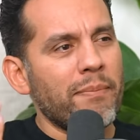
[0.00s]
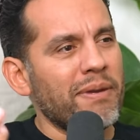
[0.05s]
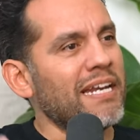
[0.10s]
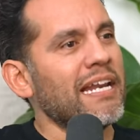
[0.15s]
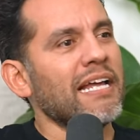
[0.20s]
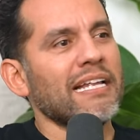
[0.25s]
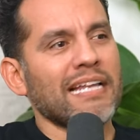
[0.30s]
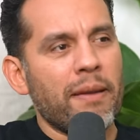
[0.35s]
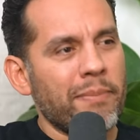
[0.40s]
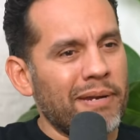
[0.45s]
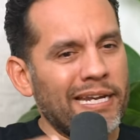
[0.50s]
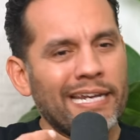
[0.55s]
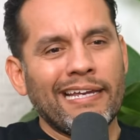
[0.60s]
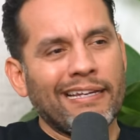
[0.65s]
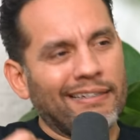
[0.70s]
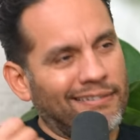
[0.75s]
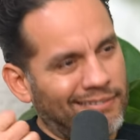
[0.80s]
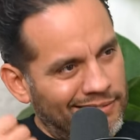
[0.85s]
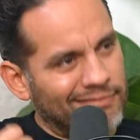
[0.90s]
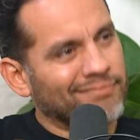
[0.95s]
I mean, I, I
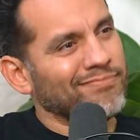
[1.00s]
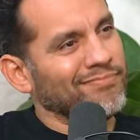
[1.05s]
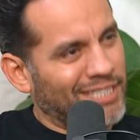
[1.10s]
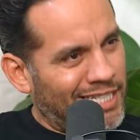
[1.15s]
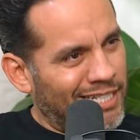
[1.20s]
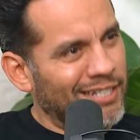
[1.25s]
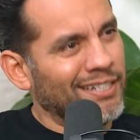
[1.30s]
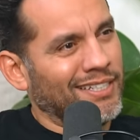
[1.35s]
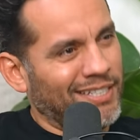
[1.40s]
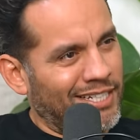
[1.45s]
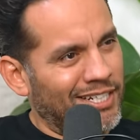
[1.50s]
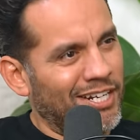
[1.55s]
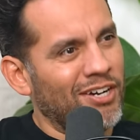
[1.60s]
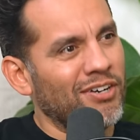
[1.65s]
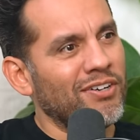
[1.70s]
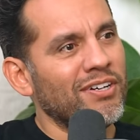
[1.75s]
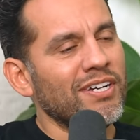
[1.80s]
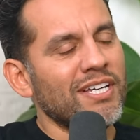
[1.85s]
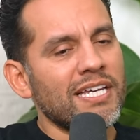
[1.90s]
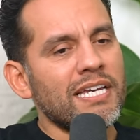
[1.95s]
mean, he, he, you
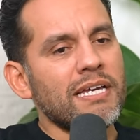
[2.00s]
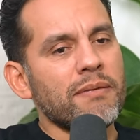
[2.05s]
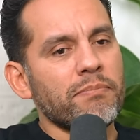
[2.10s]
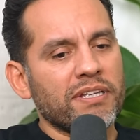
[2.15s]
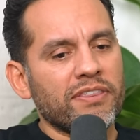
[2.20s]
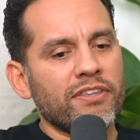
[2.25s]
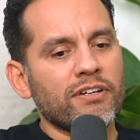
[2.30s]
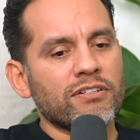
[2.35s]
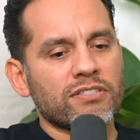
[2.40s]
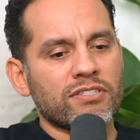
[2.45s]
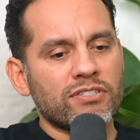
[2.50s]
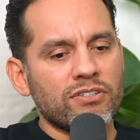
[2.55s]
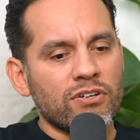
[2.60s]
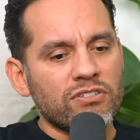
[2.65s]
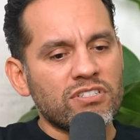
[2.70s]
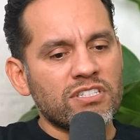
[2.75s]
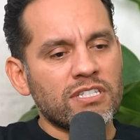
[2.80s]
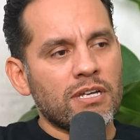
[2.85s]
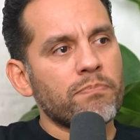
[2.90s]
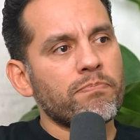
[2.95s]
know. Yeah. But there's He's there's
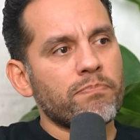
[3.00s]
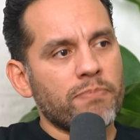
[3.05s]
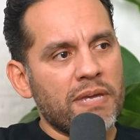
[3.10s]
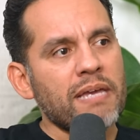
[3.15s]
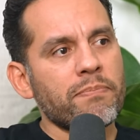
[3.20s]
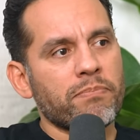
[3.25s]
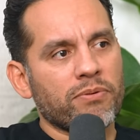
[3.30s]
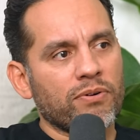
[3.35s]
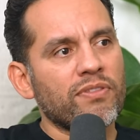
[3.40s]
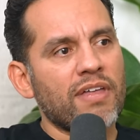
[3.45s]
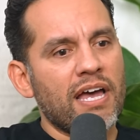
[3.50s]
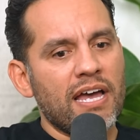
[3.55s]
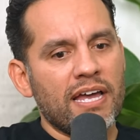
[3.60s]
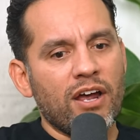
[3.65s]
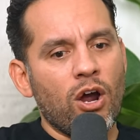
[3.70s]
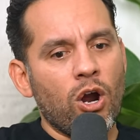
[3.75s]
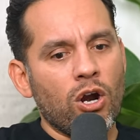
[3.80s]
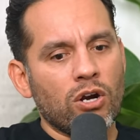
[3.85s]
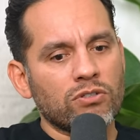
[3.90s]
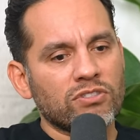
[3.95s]
tapped. some people that
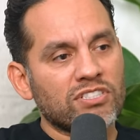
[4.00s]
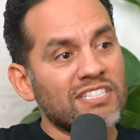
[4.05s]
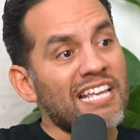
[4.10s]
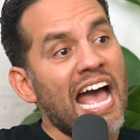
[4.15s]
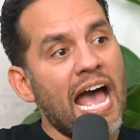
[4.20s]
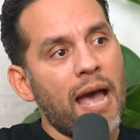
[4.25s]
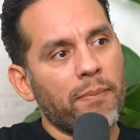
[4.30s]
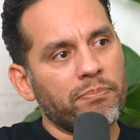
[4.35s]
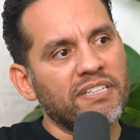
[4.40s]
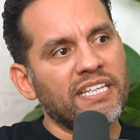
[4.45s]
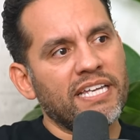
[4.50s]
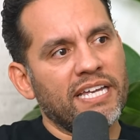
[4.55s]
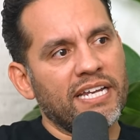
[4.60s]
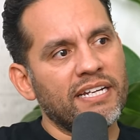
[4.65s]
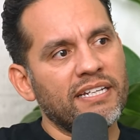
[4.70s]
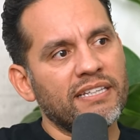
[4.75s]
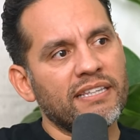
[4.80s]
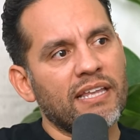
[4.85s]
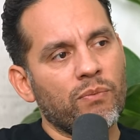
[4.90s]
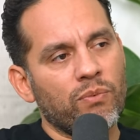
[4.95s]
are tapped
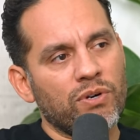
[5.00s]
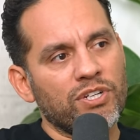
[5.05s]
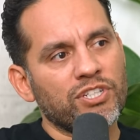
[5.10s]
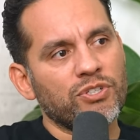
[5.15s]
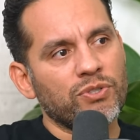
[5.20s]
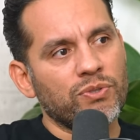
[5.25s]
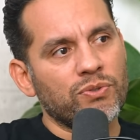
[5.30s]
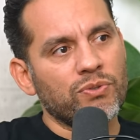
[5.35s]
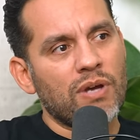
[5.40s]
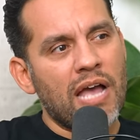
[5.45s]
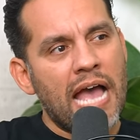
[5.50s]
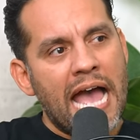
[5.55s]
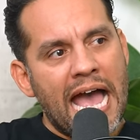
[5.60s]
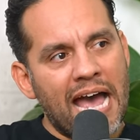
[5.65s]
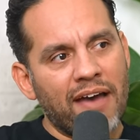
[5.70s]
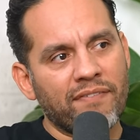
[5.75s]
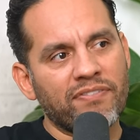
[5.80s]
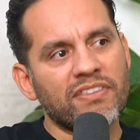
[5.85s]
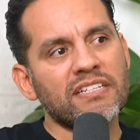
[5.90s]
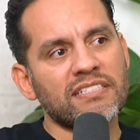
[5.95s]
in that when you
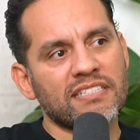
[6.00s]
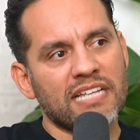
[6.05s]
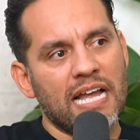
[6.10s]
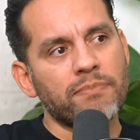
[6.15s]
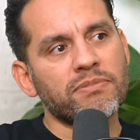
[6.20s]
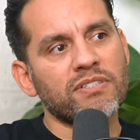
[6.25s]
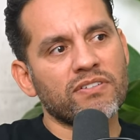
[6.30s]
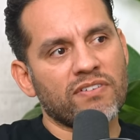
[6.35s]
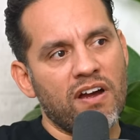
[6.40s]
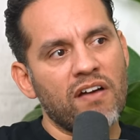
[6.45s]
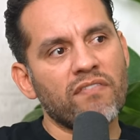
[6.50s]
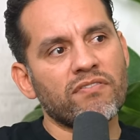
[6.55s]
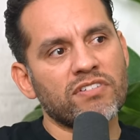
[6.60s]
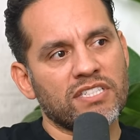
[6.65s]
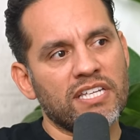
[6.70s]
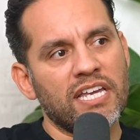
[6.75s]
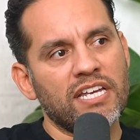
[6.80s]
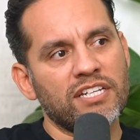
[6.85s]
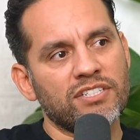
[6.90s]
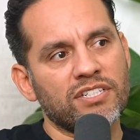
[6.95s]
have these types of
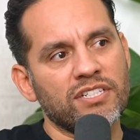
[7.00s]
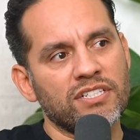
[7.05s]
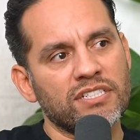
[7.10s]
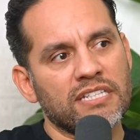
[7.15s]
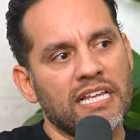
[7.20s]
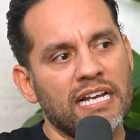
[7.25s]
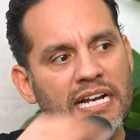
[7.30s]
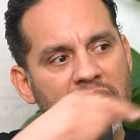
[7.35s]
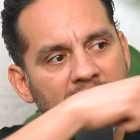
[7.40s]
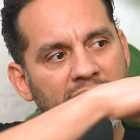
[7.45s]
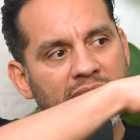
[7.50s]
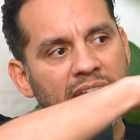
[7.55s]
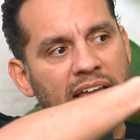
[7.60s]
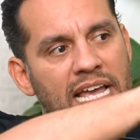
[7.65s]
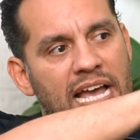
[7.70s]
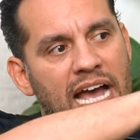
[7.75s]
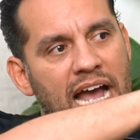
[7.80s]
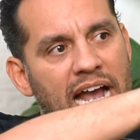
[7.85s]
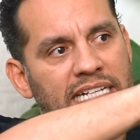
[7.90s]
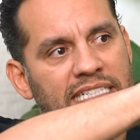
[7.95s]
conversations, like I
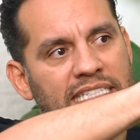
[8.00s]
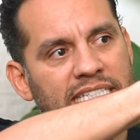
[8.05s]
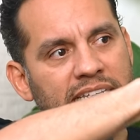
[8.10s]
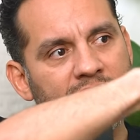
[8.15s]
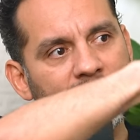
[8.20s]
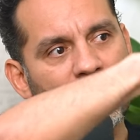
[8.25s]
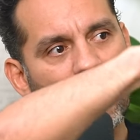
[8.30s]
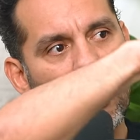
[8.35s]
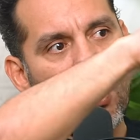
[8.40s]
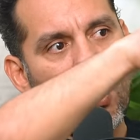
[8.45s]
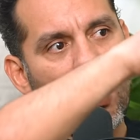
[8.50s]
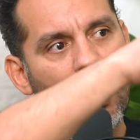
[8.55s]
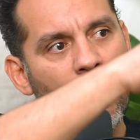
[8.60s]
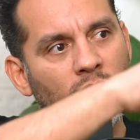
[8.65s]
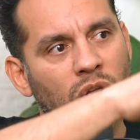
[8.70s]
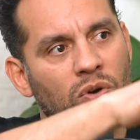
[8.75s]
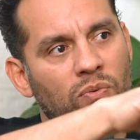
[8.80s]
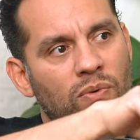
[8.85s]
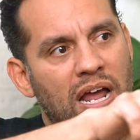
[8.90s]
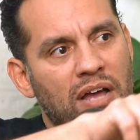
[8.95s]
I see it
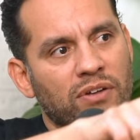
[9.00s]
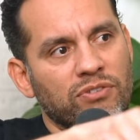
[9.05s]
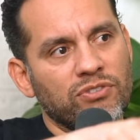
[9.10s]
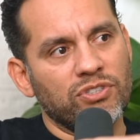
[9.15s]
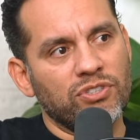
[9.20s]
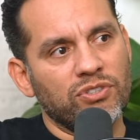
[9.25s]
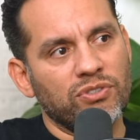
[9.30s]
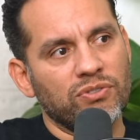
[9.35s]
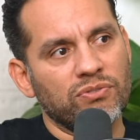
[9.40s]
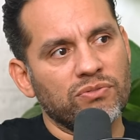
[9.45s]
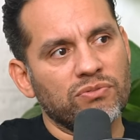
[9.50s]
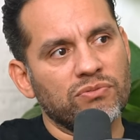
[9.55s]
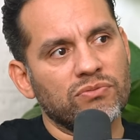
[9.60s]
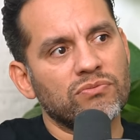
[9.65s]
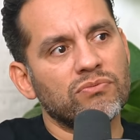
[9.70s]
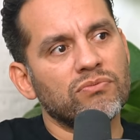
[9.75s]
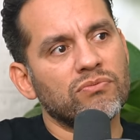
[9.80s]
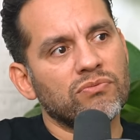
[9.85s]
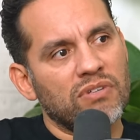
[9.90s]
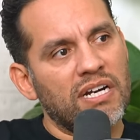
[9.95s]
all around you
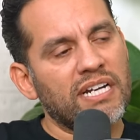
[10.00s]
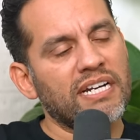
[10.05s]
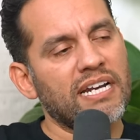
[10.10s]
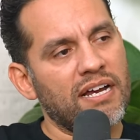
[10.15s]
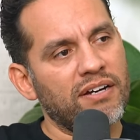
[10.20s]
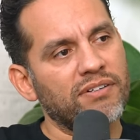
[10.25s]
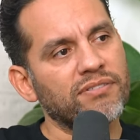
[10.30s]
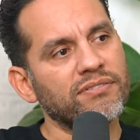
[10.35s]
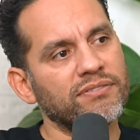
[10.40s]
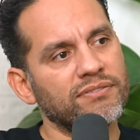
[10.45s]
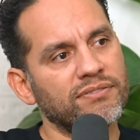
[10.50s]
right now.